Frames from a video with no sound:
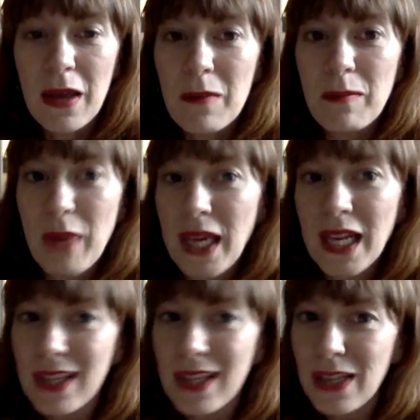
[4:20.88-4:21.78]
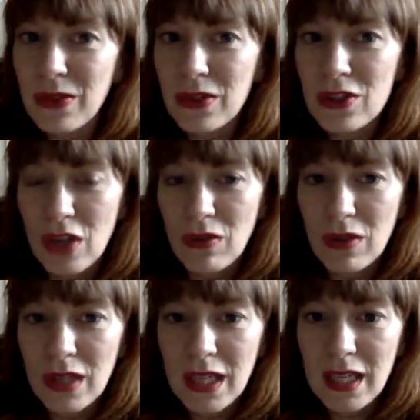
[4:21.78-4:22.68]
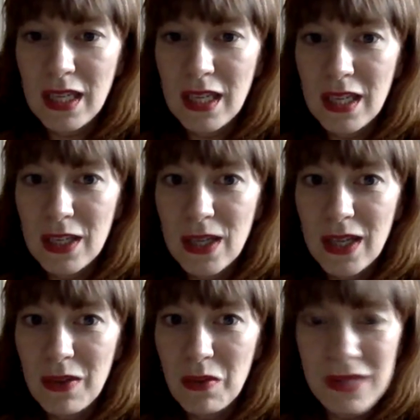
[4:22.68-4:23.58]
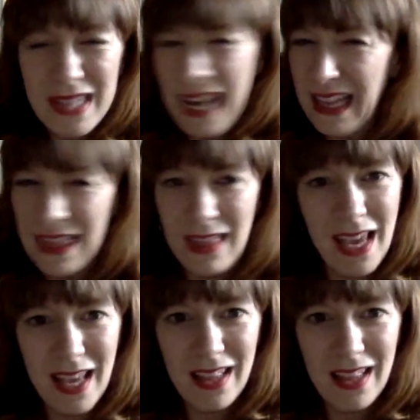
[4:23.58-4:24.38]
being a landlord generally was not a thing.